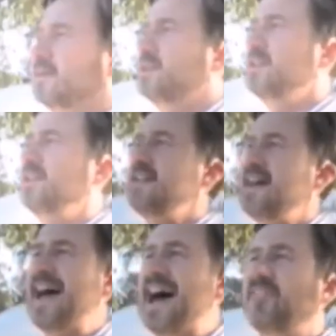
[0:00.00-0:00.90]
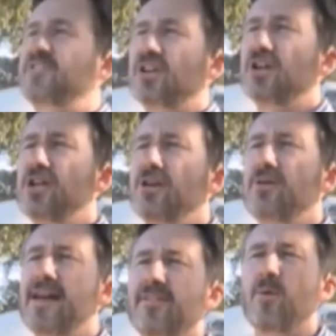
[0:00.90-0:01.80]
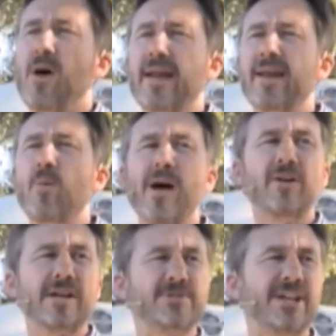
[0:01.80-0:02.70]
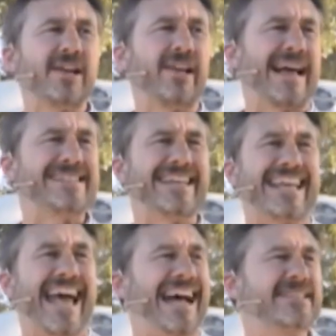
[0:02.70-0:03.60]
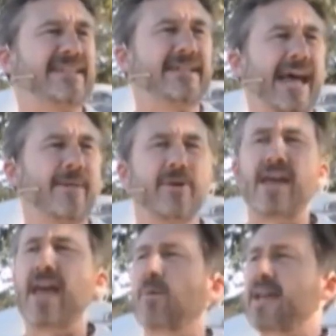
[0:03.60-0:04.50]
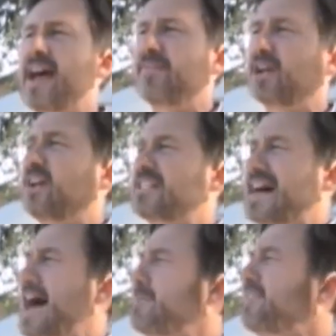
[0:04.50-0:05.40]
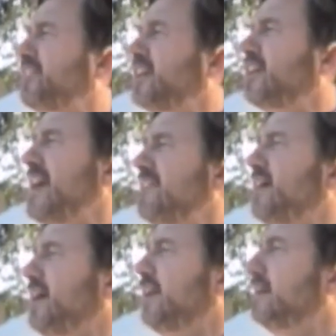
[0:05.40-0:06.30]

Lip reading: Good afternoon, everyone, and welcome to Classic Cats and Cabernet. Are we having a good time at FieldHaven?